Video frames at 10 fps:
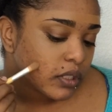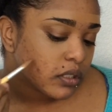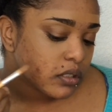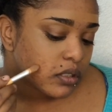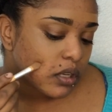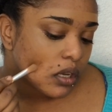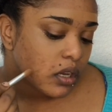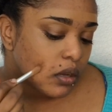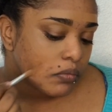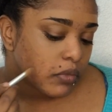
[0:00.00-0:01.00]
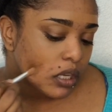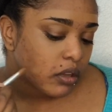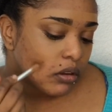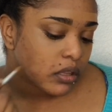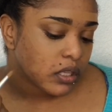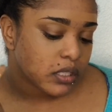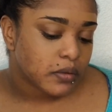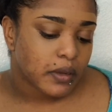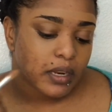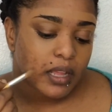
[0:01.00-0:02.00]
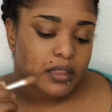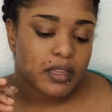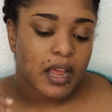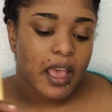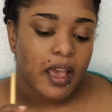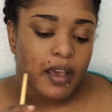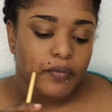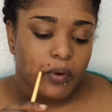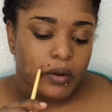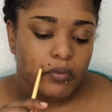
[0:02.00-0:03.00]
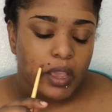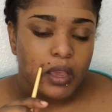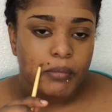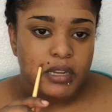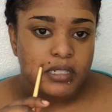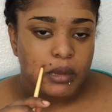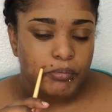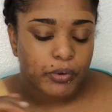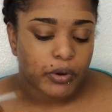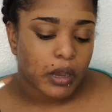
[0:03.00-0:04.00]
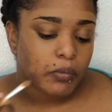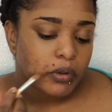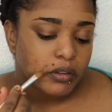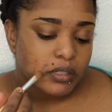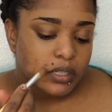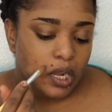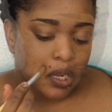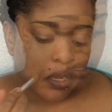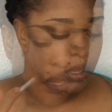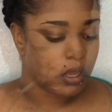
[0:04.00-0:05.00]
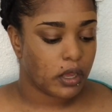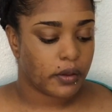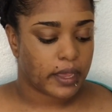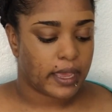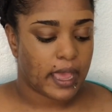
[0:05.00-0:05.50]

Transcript: Some right here on this one. And then I have one right on my dimple. How weird is that? Okay,